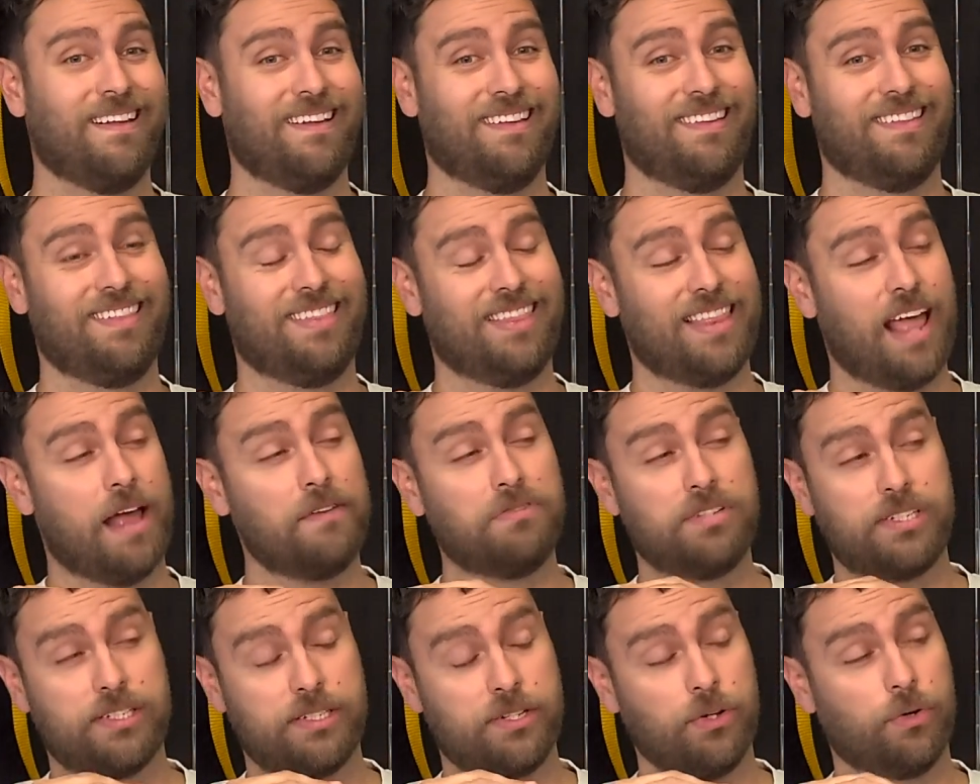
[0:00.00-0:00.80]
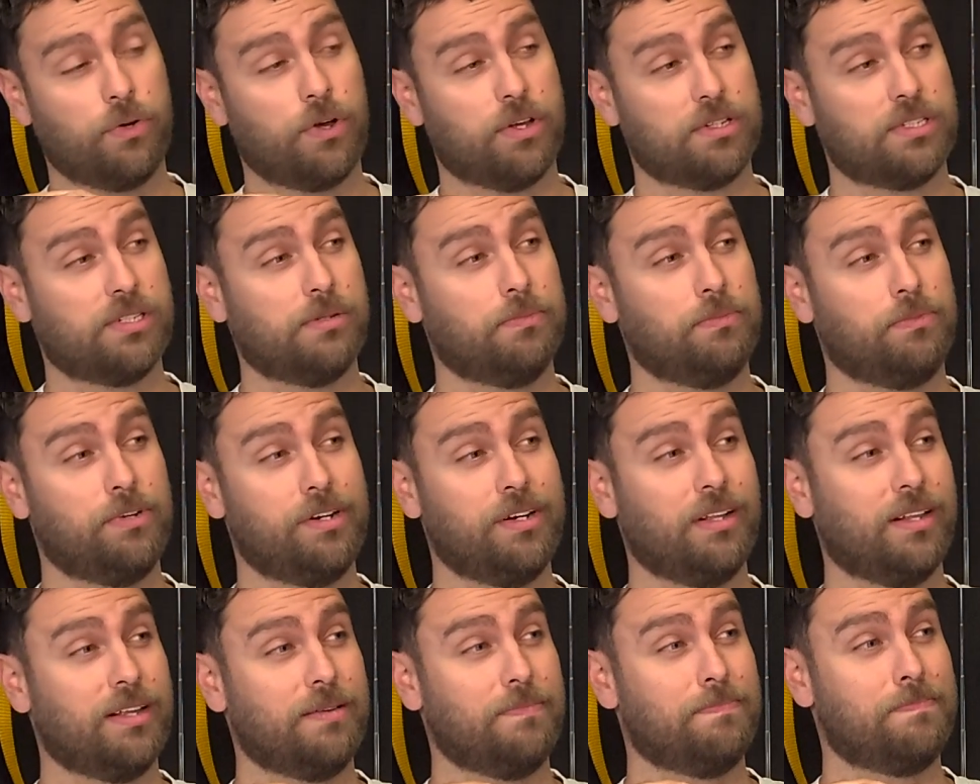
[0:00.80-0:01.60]
They've still got some
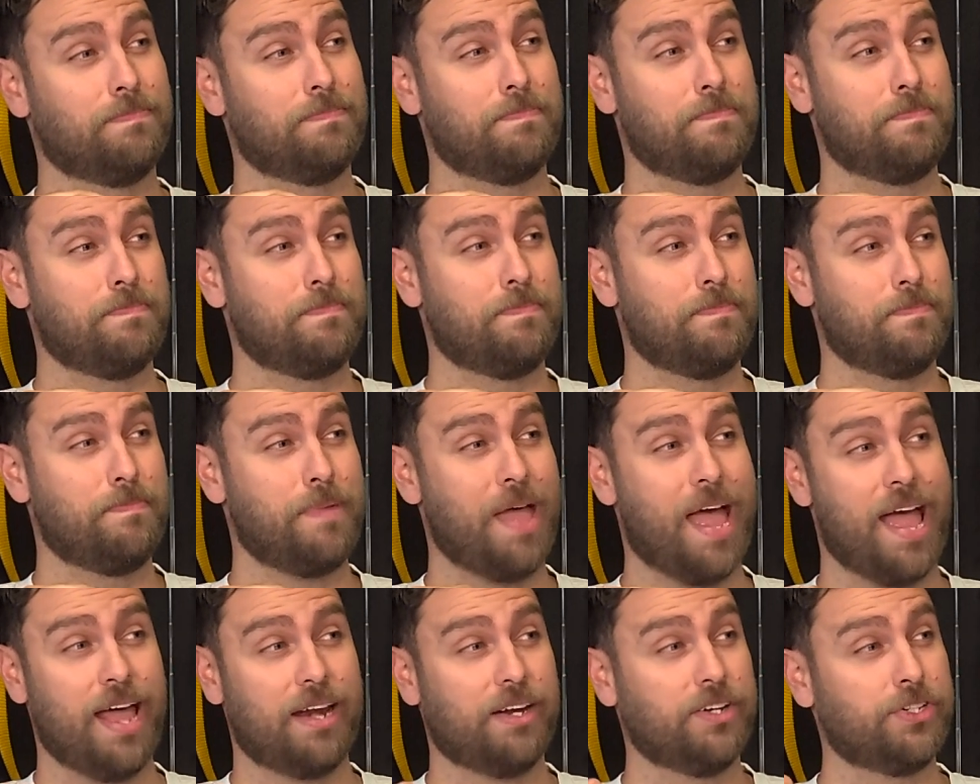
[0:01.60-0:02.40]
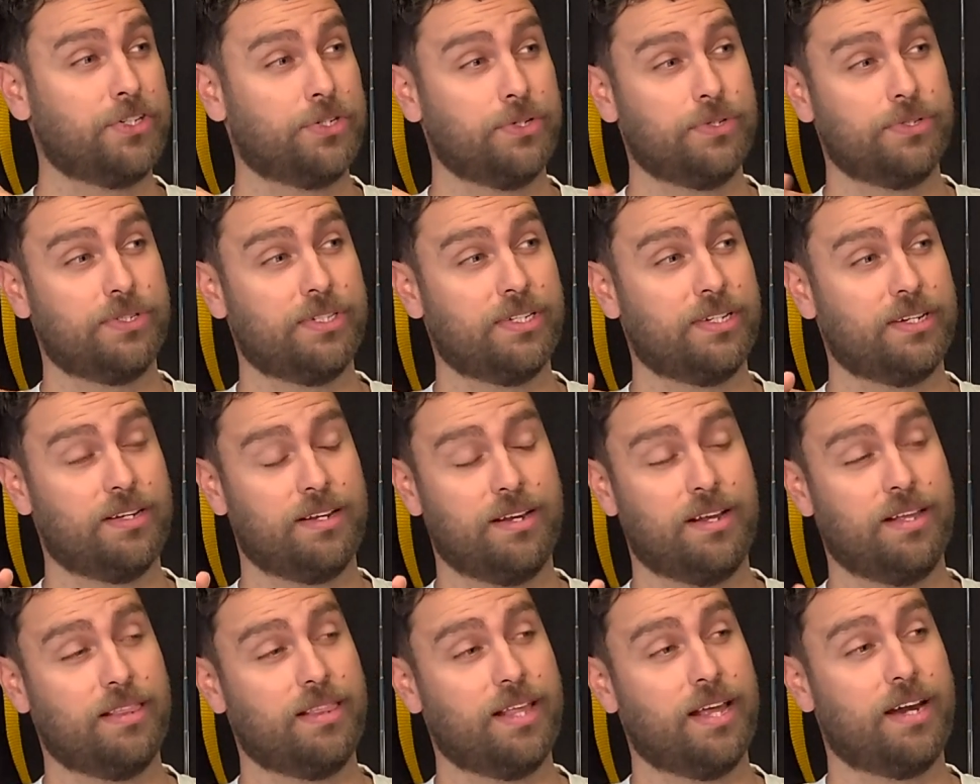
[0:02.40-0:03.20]
really bad issues
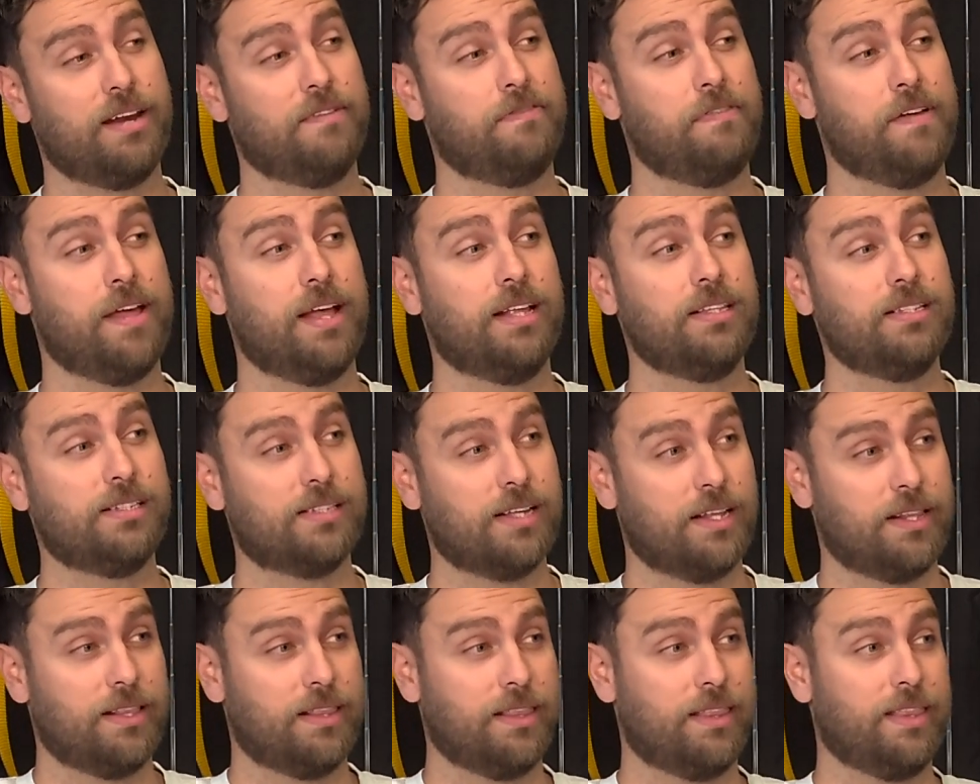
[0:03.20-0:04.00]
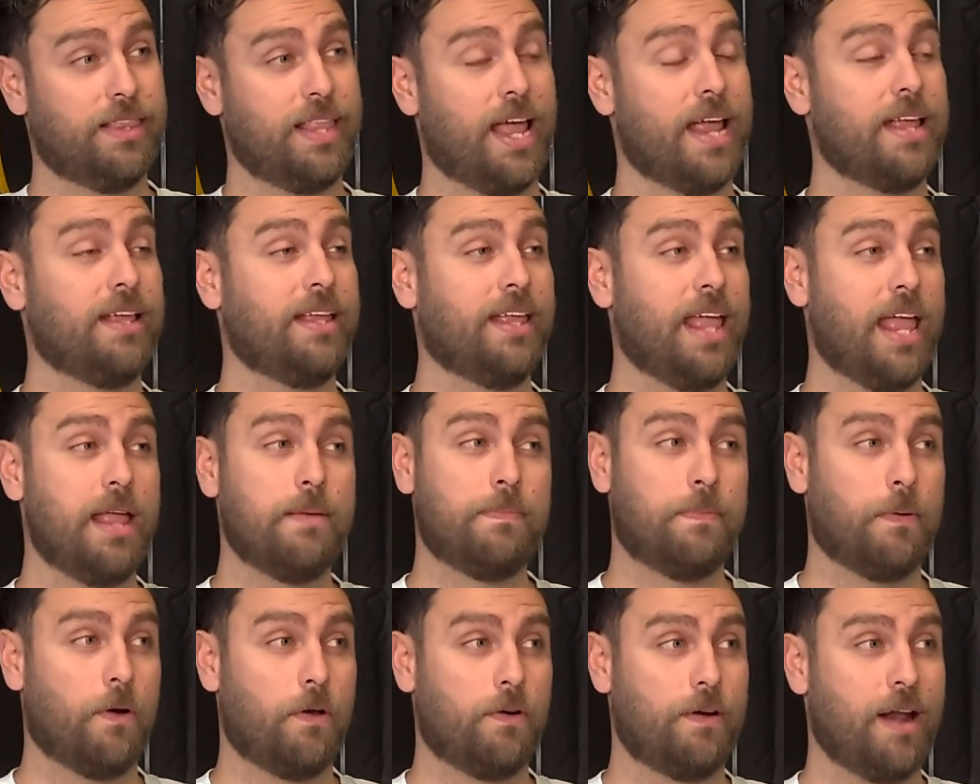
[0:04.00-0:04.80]
in their defence, and they
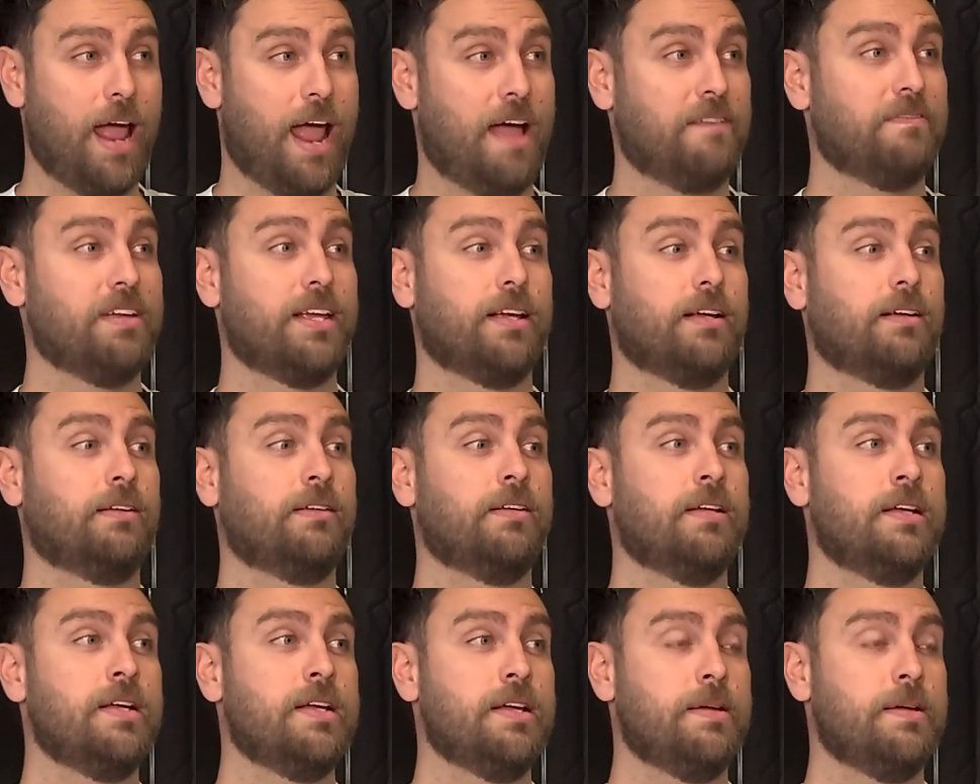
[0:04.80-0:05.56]
keep on having